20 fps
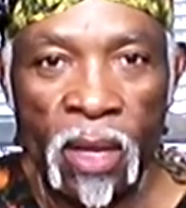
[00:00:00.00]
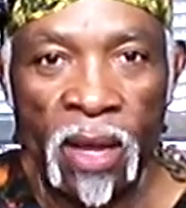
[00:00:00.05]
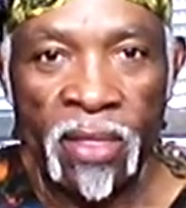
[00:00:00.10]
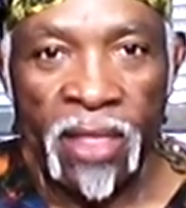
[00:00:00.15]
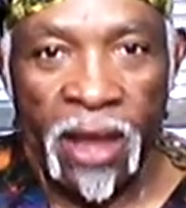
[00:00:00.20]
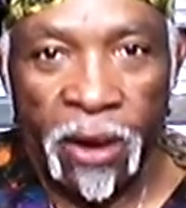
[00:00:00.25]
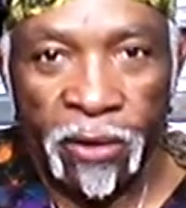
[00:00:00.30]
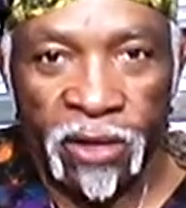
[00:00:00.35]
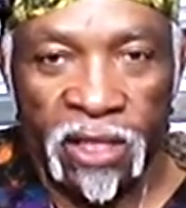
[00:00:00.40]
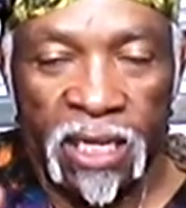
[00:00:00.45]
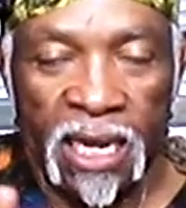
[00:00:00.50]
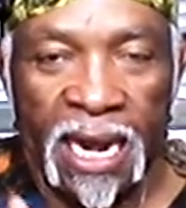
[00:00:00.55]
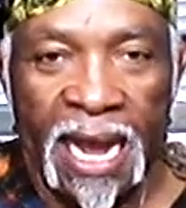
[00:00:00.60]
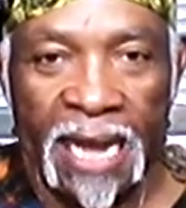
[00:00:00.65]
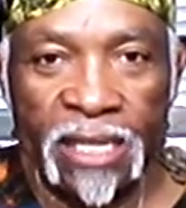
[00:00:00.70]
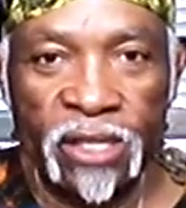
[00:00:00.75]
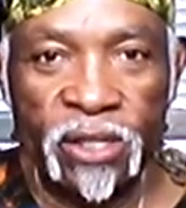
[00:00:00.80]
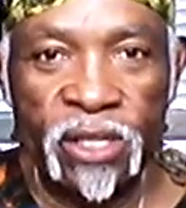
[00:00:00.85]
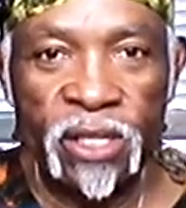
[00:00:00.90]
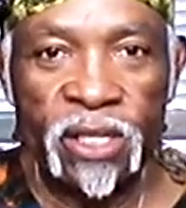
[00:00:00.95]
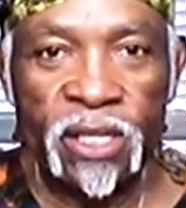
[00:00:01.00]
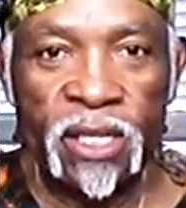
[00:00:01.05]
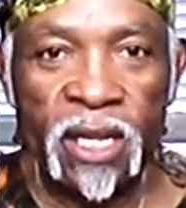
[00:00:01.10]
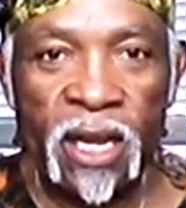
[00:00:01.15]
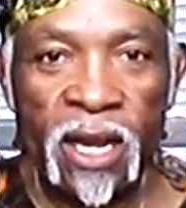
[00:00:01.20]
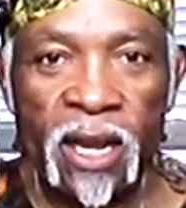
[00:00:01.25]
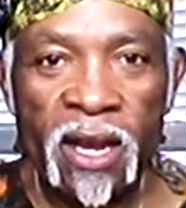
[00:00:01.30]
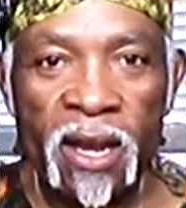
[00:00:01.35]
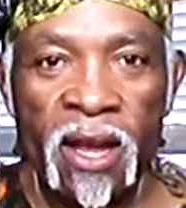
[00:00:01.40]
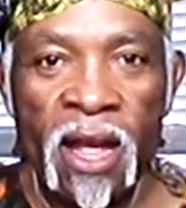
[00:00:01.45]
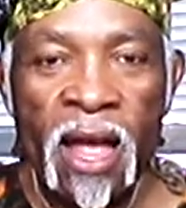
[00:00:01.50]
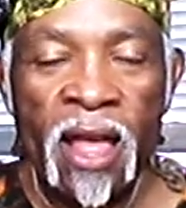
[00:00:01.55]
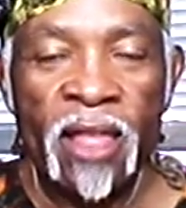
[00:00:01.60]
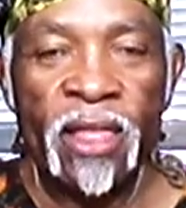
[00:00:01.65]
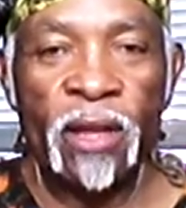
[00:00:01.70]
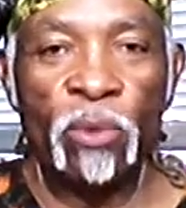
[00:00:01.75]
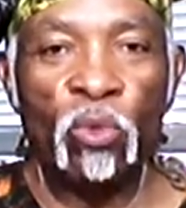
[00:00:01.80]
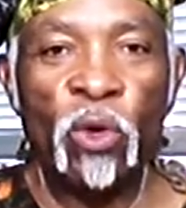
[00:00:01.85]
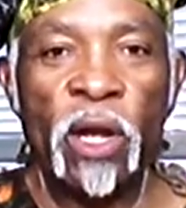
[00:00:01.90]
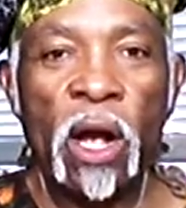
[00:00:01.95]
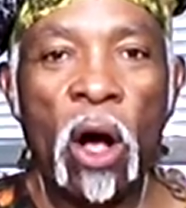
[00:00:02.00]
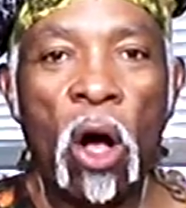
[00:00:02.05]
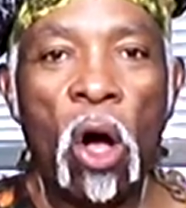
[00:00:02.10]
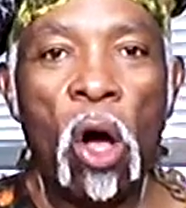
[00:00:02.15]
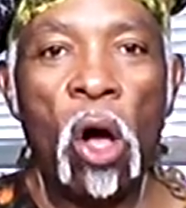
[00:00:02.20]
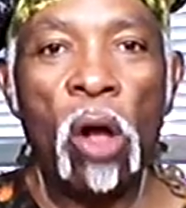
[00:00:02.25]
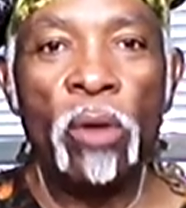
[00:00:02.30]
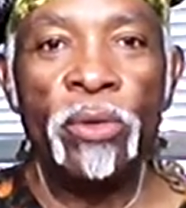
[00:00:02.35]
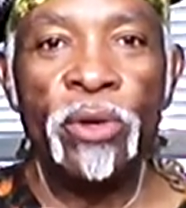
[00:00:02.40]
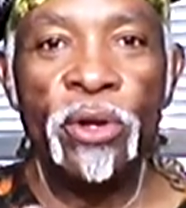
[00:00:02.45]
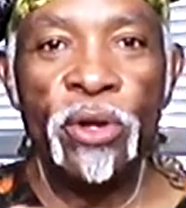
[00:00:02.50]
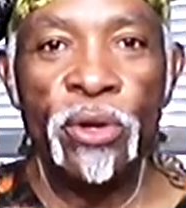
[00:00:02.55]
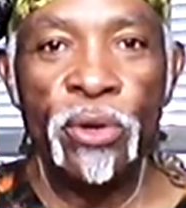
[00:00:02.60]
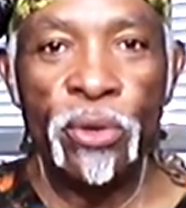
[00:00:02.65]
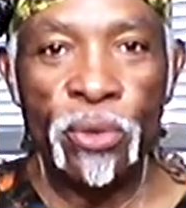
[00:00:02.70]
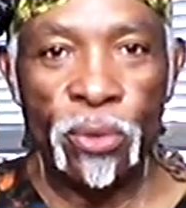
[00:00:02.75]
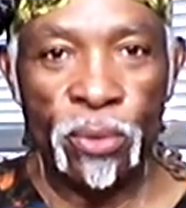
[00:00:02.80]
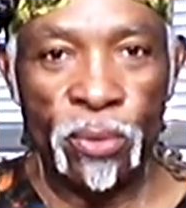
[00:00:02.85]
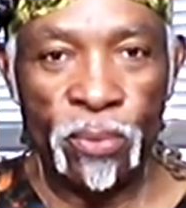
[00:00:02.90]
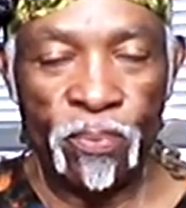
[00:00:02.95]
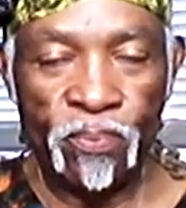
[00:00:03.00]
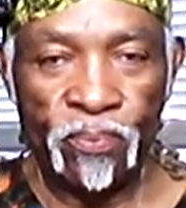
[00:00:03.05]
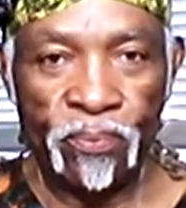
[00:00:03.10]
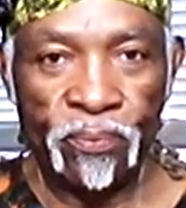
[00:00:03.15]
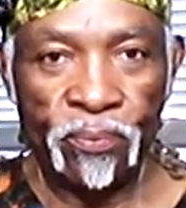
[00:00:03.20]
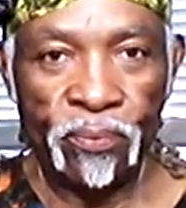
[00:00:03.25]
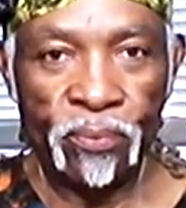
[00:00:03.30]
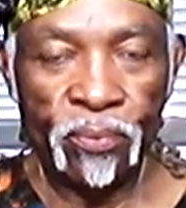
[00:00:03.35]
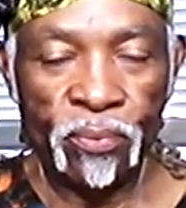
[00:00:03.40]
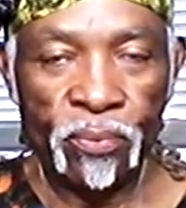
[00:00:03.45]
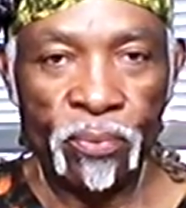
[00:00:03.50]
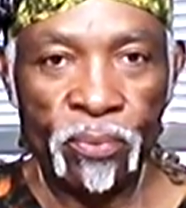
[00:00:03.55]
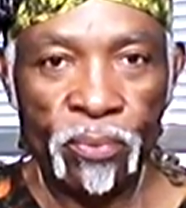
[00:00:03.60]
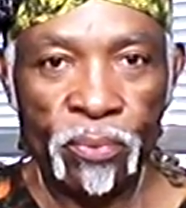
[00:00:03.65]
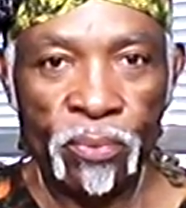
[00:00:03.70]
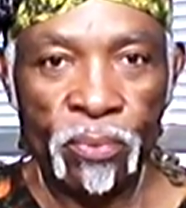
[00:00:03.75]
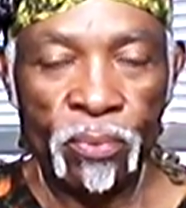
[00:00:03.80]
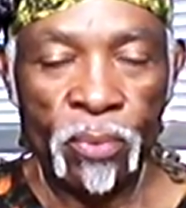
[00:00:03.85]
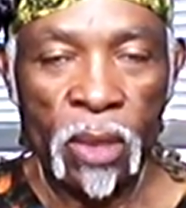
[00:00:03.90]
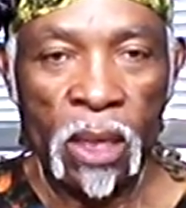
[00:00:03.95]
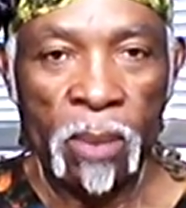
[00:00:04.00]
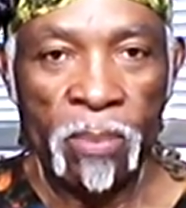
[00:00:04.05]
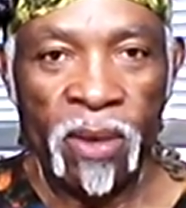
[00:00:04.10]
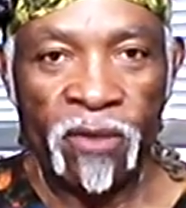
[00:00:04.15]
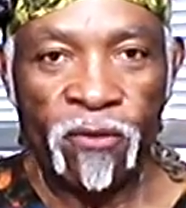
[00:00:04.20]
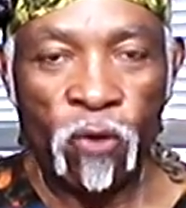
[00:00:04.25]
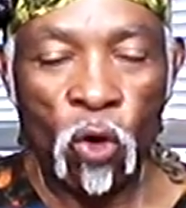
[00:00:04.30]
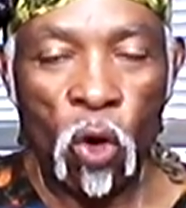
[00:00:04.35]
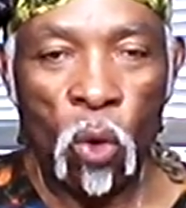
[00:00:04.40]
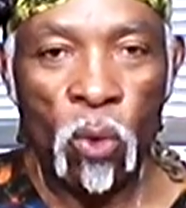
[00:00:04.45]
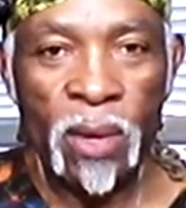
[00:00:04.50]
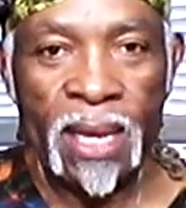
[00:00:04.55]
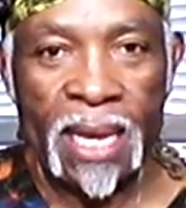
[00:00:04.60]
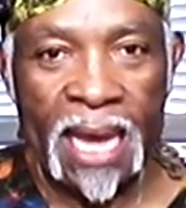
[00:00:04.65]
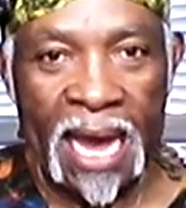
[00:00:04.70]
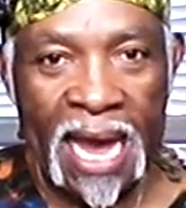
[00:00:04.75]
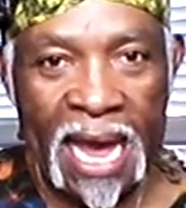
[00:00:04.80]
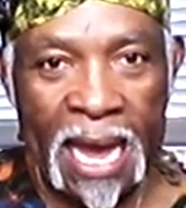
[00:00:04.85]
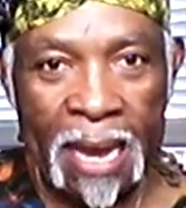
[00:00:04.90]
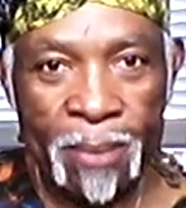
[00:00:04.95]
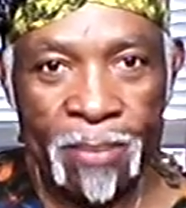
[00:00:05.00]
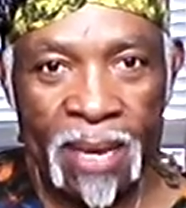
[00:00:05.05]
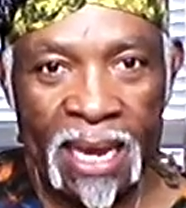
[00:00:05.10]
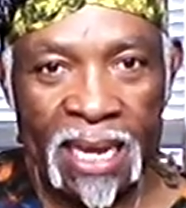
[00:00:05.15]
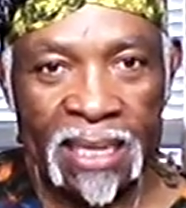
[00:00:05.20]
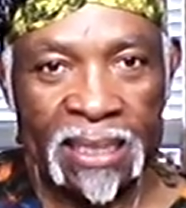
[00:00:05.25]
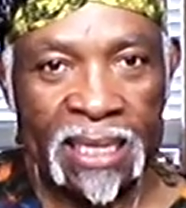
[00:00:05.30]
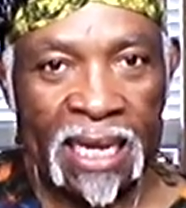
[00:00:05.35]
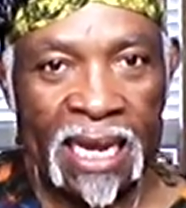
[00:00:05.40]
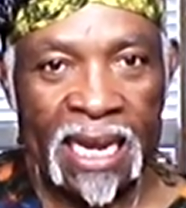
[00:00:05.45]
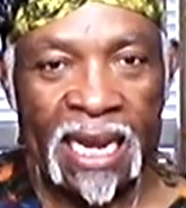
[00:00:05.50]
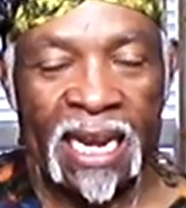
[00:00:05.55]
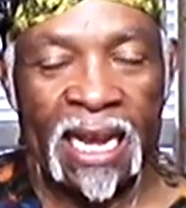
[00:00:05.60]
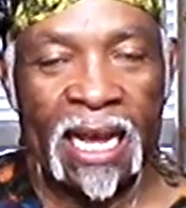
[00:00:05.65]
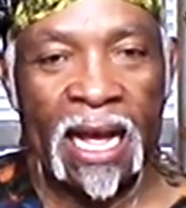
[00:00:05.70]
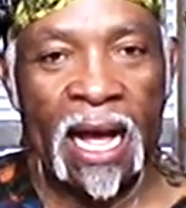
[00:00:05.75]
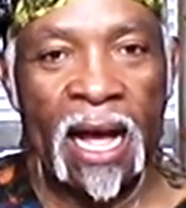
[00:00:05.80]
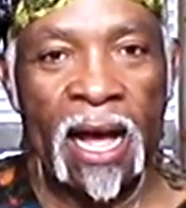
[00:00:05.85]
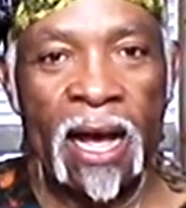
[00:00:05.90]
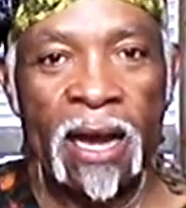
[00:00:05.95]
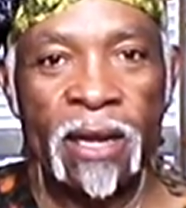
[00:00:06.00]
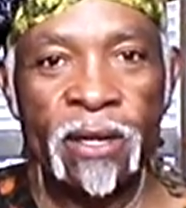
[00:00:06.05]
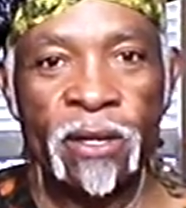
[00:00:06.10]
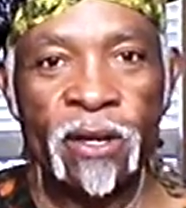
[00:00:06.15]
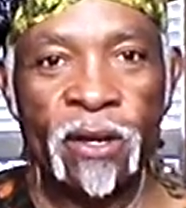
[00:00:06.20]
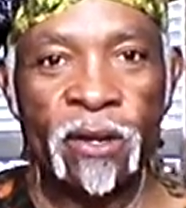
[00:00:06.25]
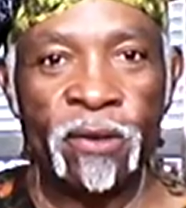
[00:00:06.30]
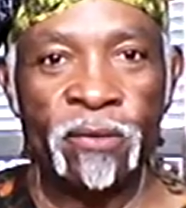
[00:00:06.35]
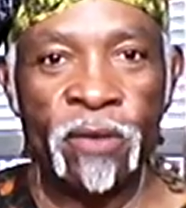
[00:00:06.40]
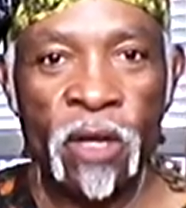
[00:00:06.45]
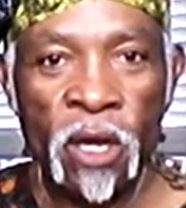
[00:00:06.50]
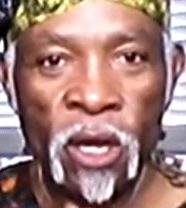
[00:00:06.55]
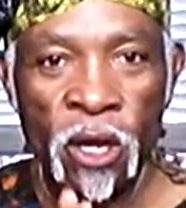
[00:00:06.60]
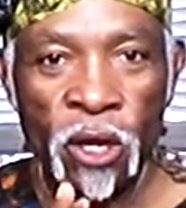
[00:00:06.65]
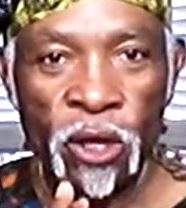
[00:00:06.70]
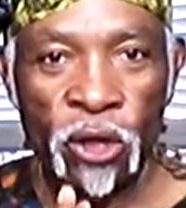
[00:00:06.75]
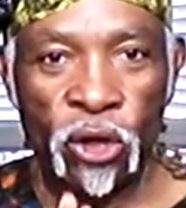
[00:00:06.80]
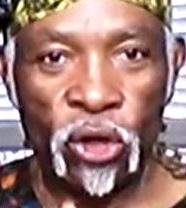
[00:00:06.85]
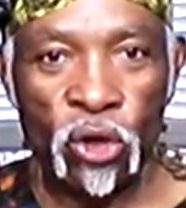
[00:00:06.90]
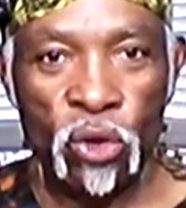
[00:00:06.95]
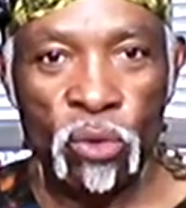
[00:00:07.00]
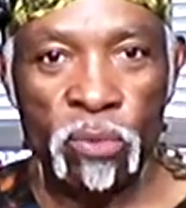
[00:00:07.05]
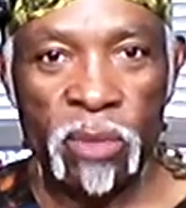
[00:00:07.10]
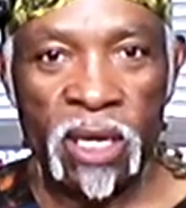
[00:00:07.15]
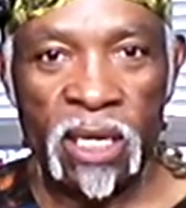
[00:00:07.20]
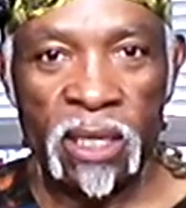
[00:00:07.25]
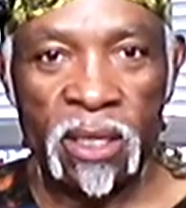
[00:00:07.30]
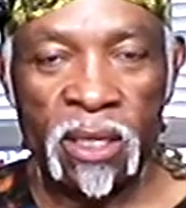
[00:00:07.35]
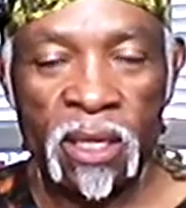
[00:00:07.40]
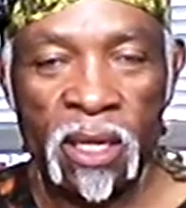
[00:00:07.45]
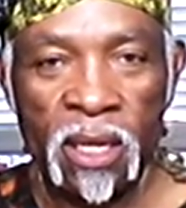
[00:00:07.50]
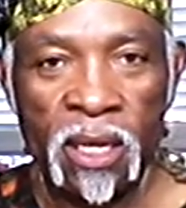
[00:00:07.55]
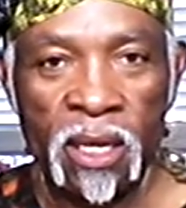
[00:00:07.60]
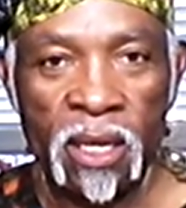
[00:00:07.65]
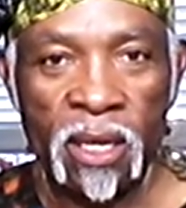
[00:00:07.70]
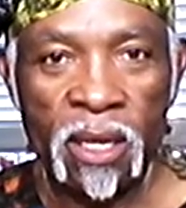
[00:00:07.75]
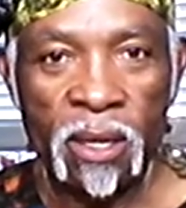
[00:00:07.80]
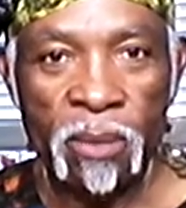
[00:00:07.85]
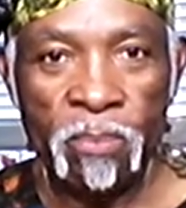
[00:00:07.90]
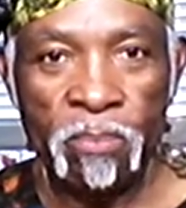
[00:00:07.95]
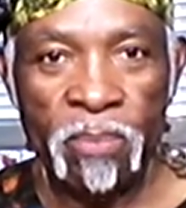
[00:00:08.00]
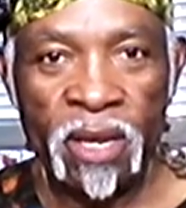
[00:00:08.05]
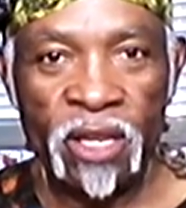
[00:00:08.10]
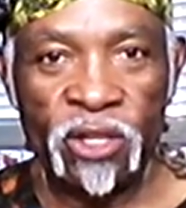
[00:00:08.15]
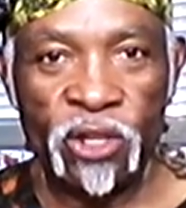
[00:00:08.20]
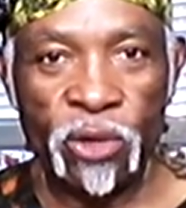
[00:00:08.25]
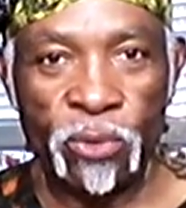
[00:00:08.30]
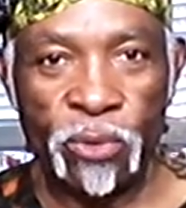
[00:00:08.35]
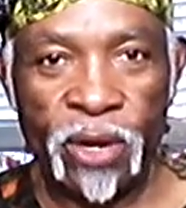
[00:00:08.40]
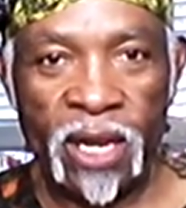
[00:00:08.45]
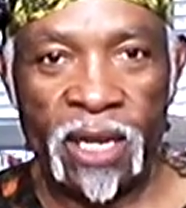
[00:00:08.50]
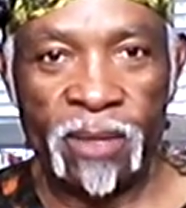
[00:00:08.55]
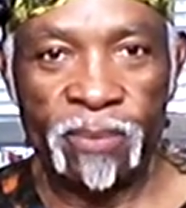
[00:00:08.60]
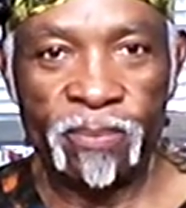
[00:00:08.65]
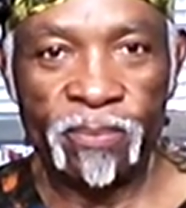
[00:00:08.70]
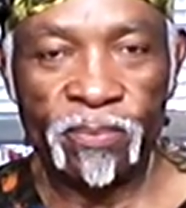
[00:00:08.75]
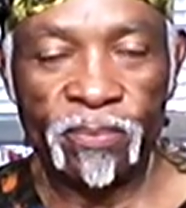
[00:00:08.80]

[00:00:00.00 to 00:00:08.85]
There is an ecstasy that we all knew before we came into any kind of human misery.